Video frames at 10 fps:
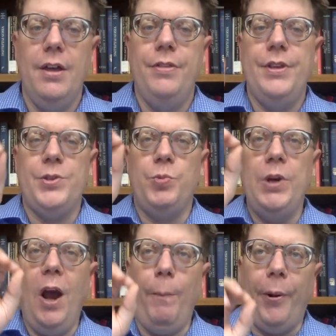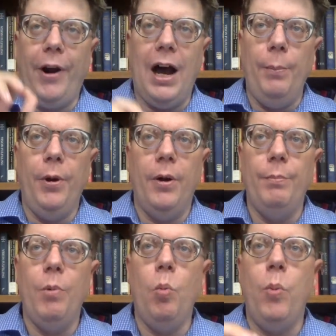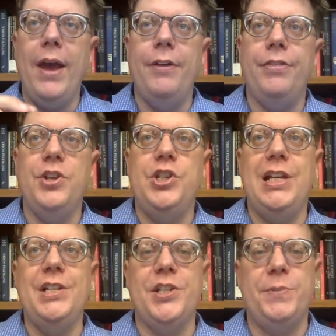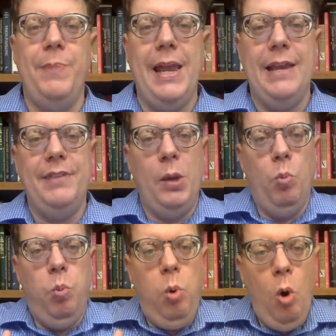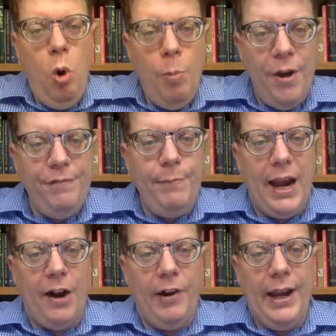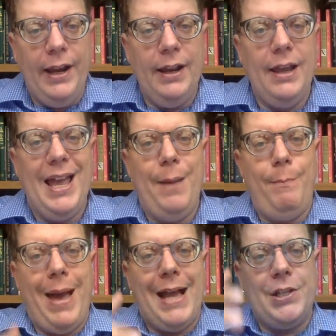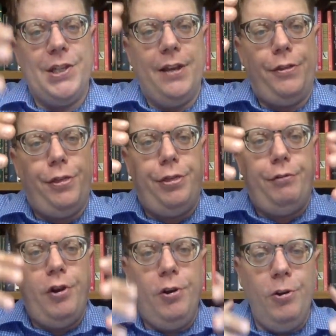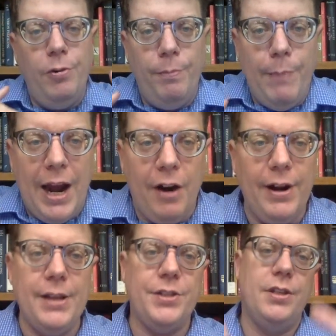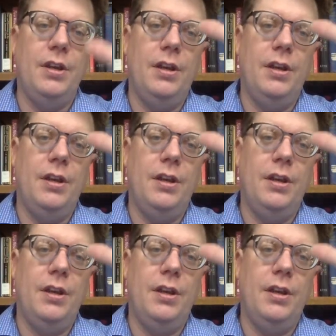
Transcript: This real problem with Jesus being in the womb of Mary and passing through Mary's